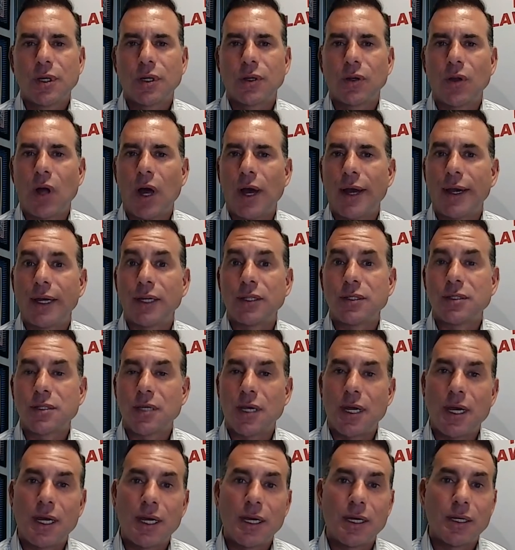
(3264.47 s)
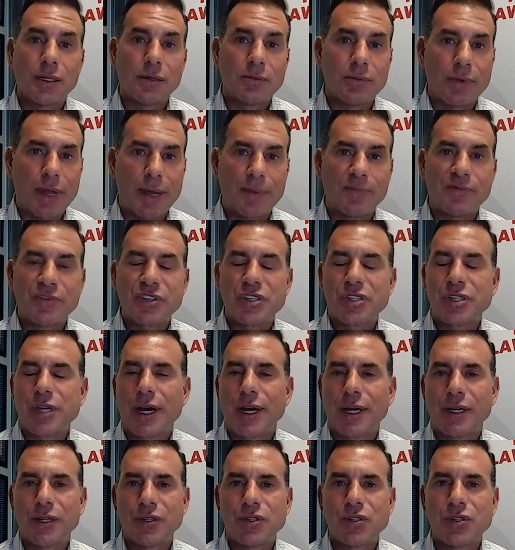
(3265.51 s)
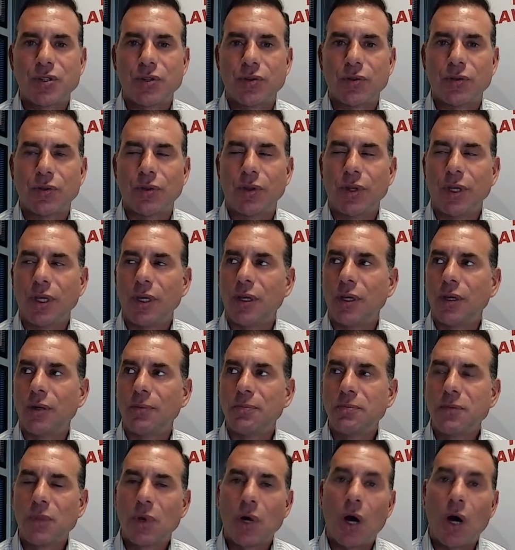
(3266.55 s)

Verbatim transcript: clients and emphasize the